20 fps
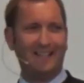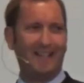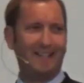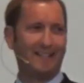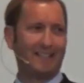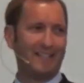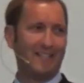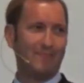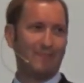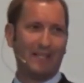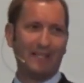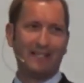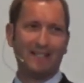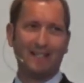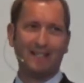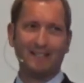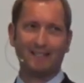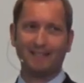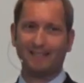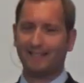I had to leave my
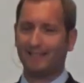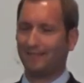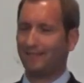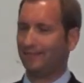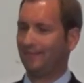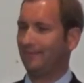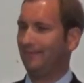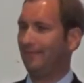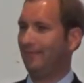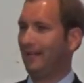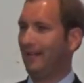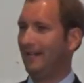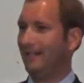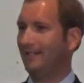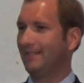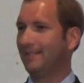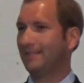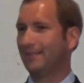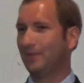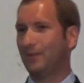cousins and
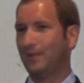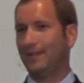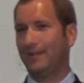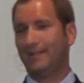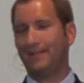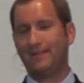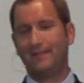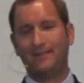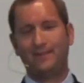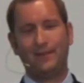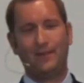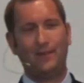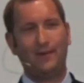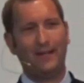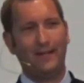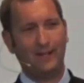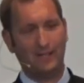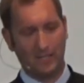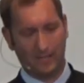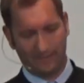friends in order to turn
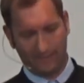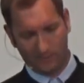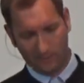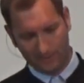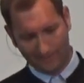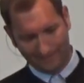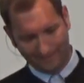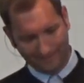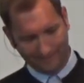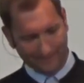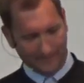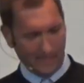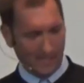around and look for him.